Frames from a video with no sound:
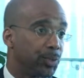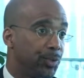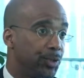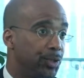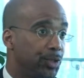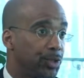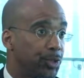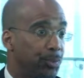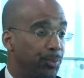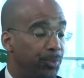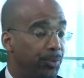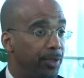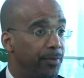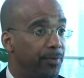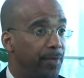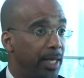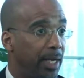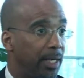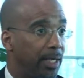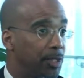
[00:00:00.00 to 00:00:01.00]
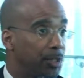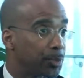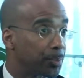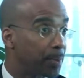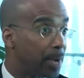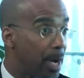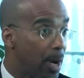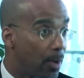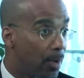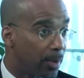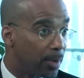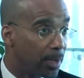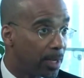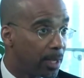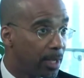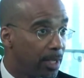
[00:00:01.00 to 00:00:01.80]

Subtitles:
we just abbreviate it as POWER